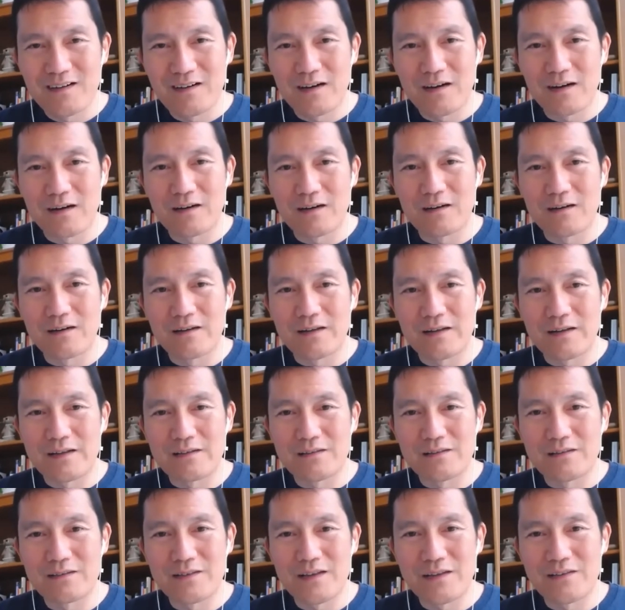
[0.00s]
Uh,
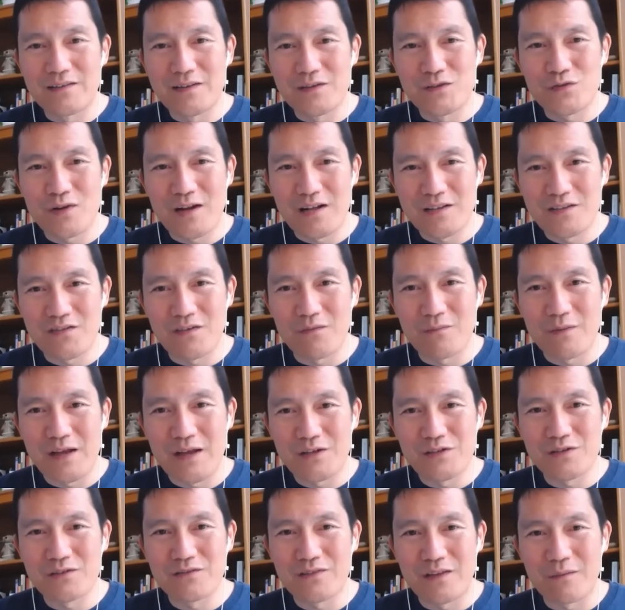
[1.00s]
in in the
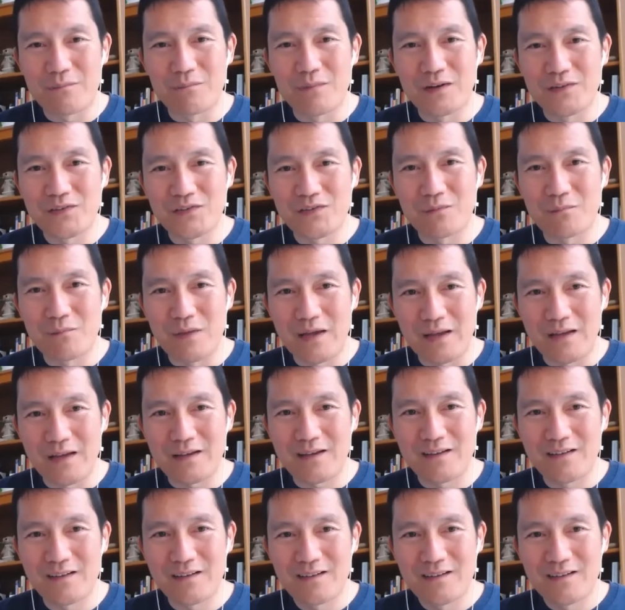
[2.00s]
transformation they must
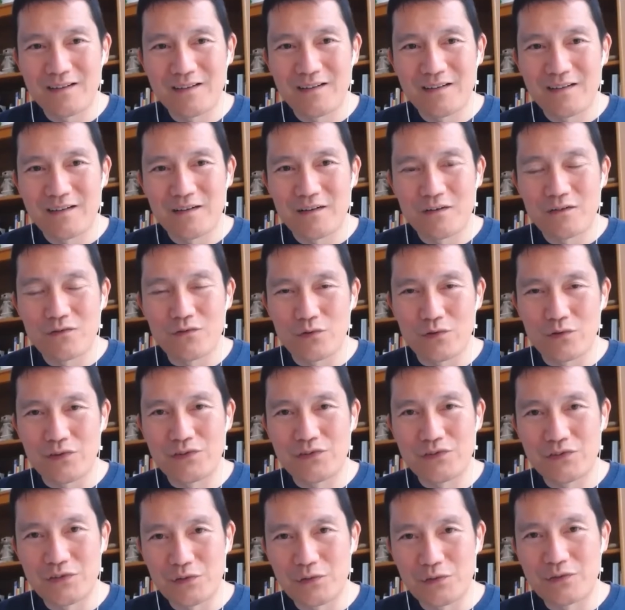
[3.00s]
make for the
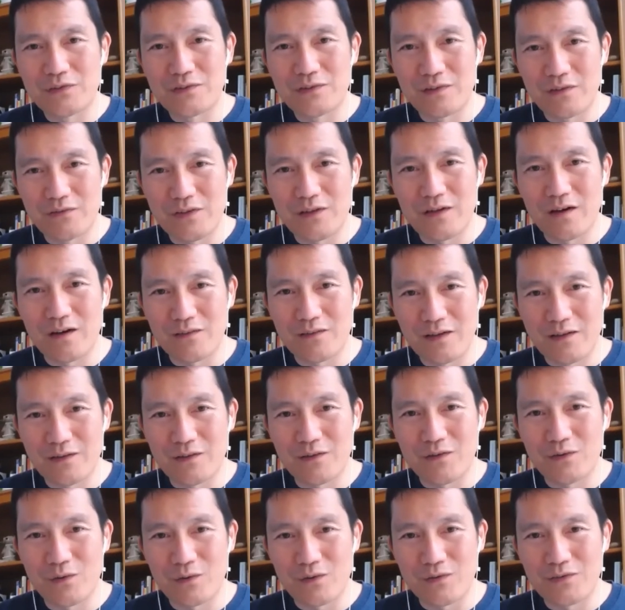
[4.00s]
students of the online
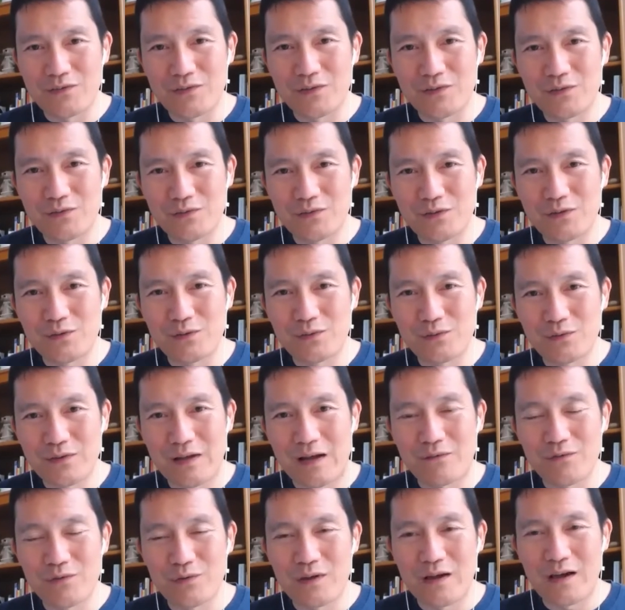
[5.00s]
course. Do you, do you
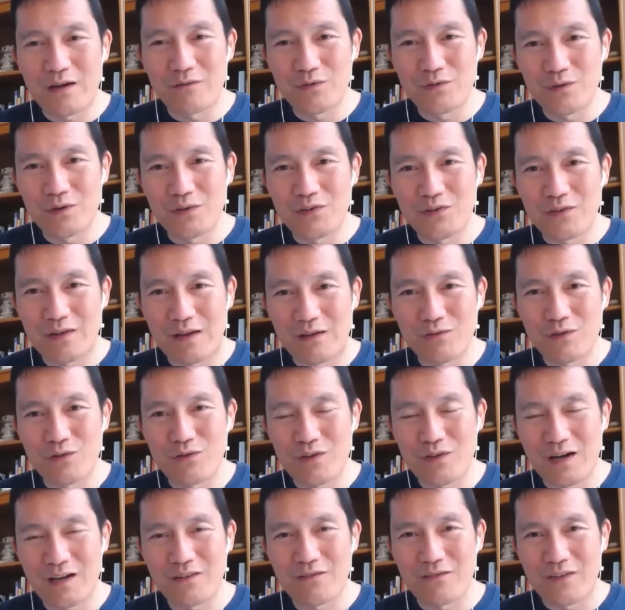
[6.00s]
have you have you have you
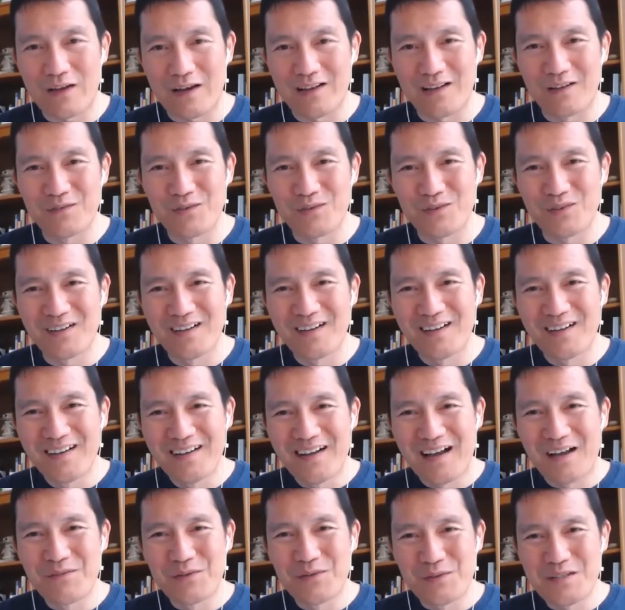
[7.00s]
thought of that? Have you
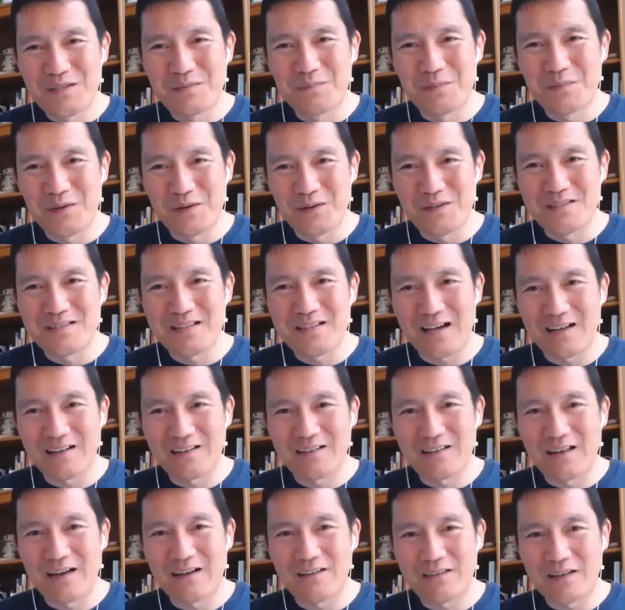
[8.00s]
have you experienced
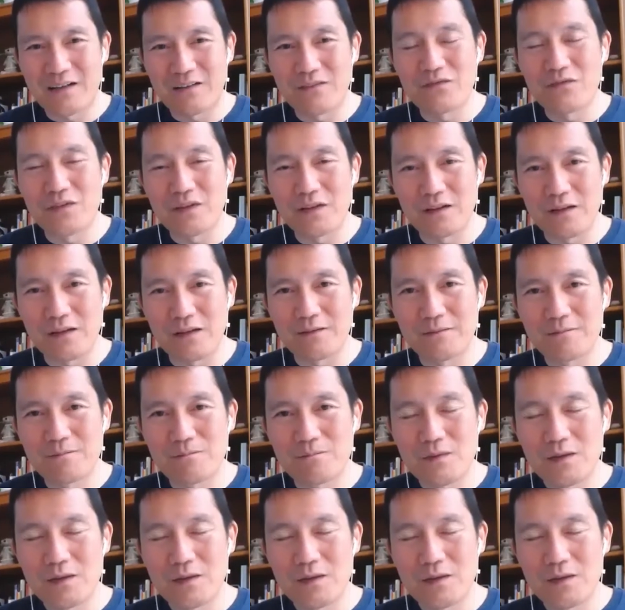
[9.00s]
that that that feeling?